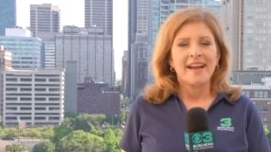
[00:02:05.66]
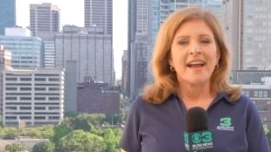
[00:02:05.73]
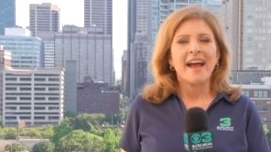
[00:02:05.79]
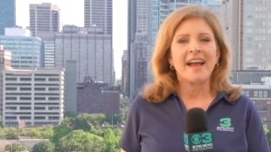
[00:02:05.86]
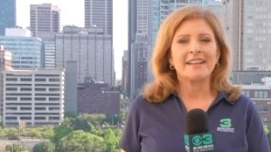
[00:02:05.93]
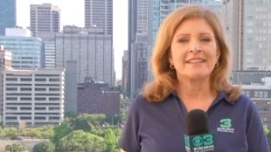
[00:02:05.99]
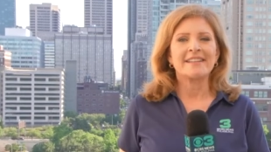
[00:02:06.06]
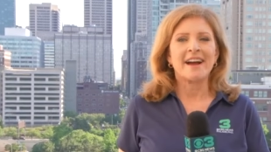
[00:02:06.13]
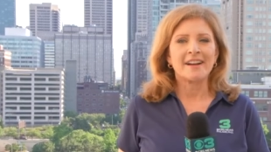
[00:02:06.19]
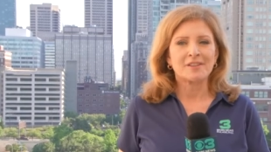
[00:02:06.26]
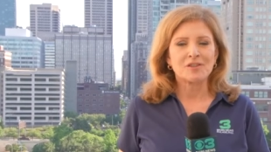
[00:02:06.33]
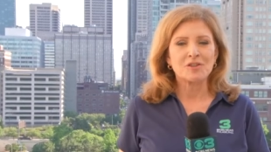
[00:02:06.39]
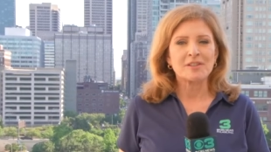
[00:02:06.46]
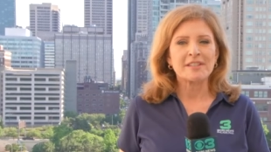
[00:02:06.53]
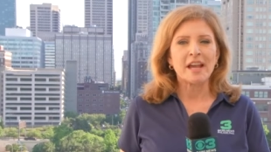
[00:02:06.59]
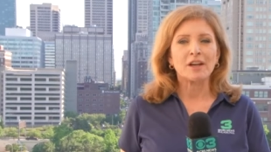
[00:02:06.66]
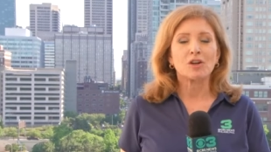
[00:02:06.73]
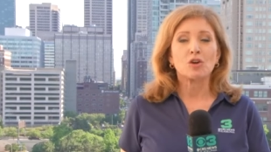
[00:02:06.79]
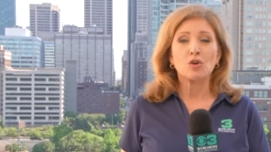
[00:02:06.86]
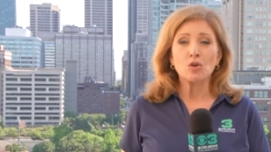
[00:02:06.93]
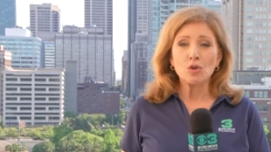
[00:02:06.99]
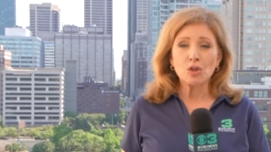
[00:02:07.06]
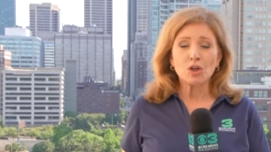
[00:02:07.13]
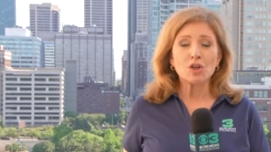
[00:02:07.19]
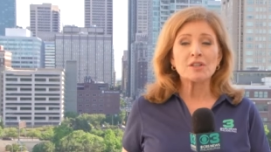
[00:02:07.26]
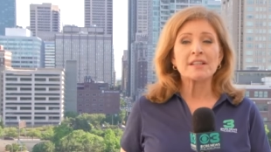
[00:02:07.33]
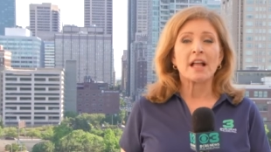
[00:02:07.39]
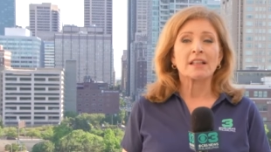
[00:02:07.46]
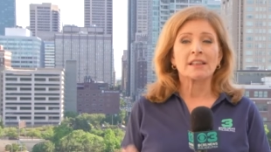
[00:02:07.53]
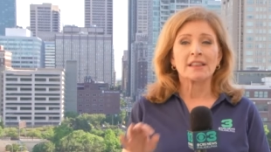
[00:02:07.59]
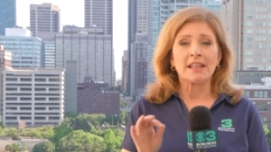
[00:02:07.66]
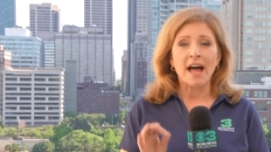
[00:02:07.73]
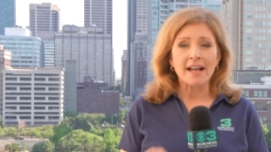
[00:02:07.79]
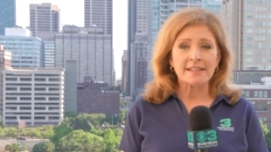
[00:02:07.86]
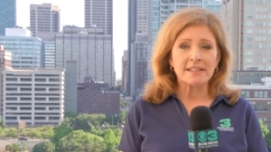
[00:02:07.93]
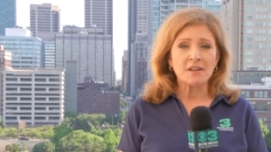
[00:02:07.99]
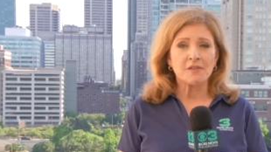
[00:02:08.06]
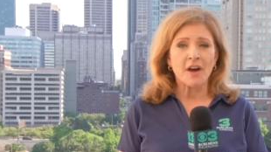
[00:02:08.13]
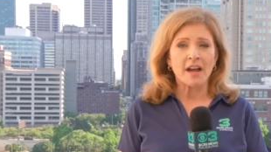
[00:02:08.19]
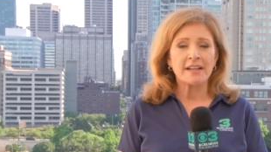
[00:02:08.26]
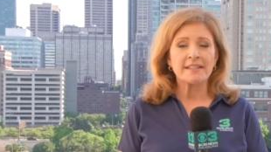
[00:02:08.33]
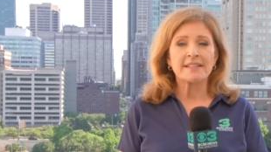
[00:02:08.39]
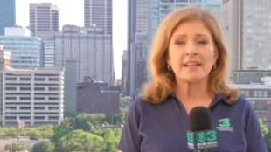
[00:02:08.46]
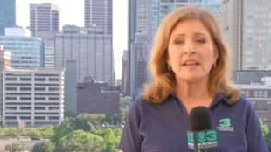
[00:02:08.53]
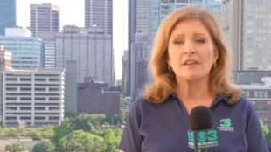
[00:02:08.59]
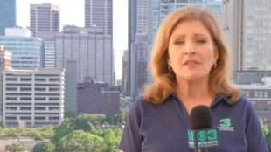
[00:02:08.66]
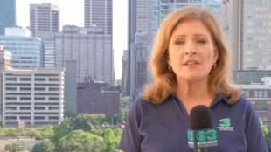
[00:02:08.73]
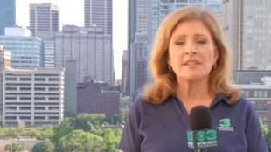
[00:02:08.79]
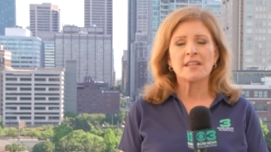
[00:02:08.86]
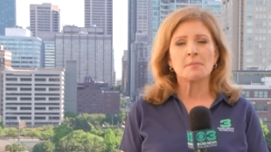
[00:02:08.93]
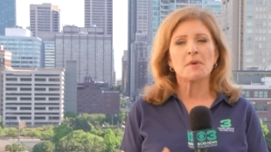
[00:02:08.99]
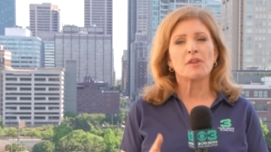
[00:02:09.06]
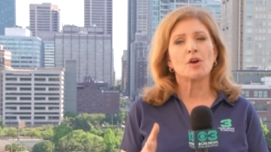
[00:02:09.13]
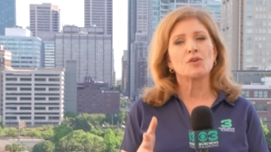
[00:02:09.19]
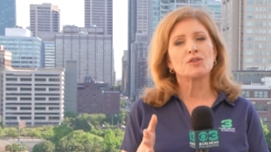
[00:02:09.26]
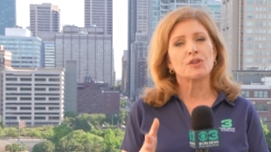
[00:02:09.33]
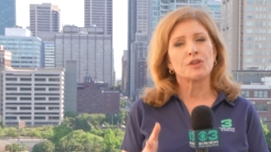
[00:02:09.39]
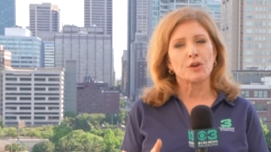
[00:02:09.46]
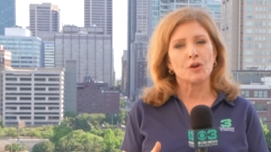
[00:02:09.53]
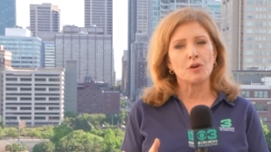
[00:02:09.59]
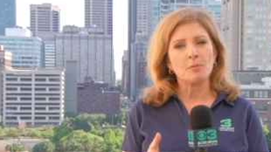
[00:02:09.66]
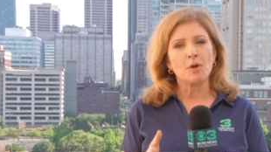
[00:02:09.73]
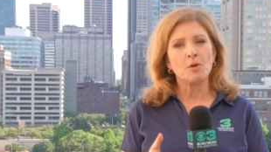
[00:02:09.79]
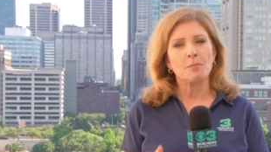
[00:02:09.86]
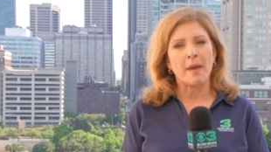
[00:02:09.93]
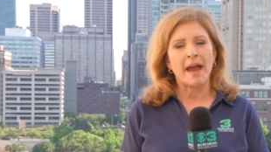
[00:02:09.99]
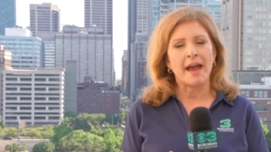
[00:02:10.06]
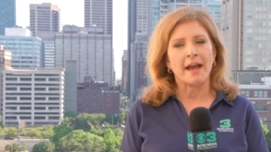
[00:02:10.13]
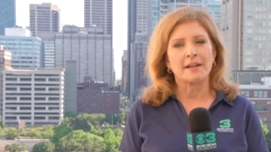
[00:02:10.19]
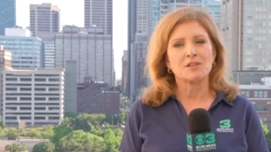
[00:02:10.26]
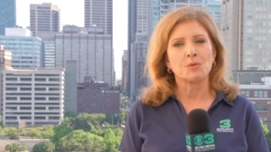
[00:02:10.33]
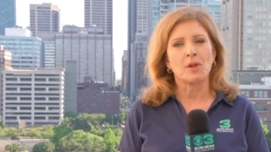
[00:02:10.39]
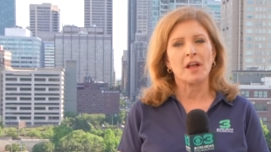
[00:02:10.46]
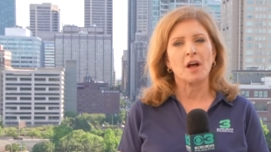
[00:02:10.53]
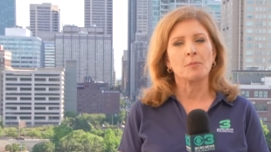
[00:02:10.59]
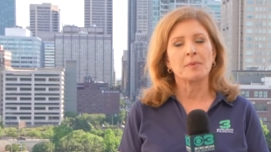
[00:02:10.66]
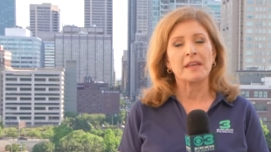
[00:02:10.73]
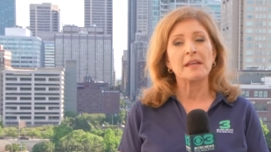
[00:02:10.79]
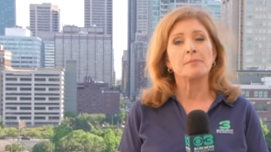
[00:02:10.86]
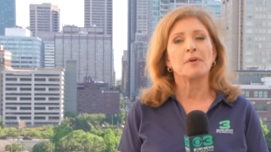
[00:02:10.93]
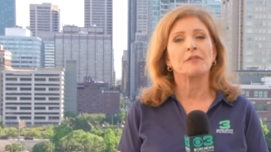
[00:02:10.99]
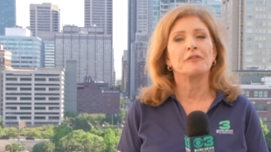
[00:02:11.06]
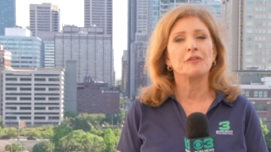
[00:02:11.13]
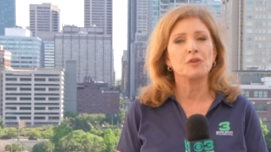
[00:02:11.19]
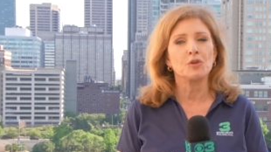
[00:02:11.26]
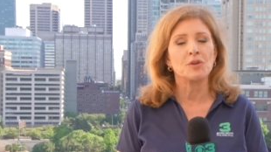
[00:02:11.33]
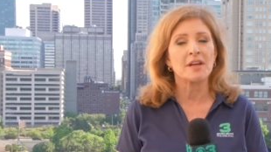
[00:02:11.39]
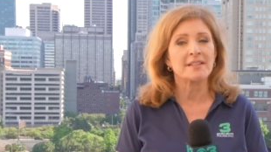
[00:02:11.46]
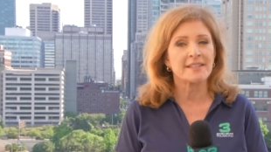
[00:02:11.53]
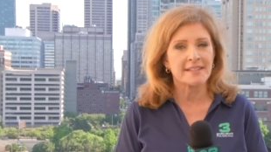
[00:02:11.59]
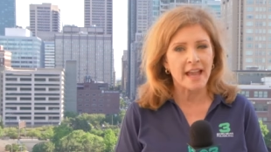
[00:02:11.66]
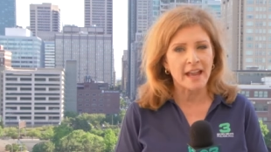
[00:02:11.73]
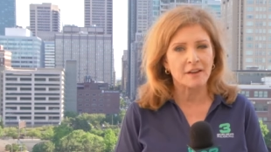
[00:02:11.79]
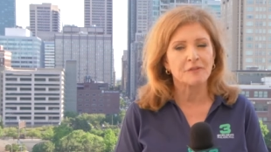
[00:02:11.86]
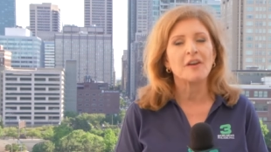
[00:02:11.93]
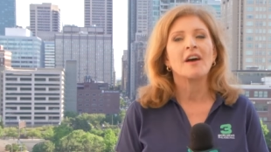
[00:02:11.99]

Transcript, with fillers: And doctors say coolers, lots of ice, even some of those thermal bags will help keep food safe